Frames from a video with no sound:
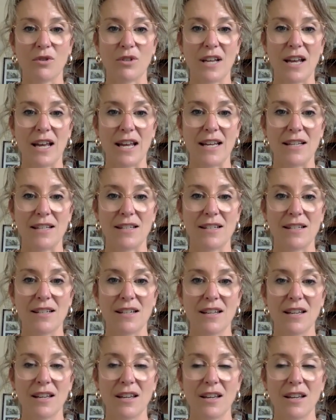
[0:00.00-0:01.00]
days,
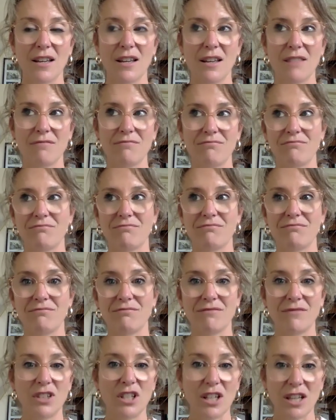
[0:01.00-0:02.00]

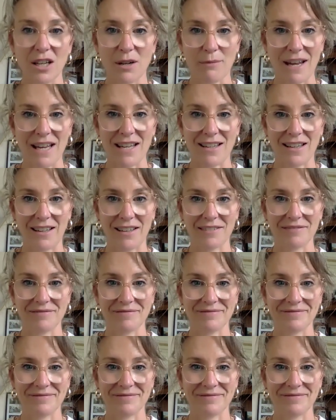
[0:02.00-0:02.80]
you're going to make it.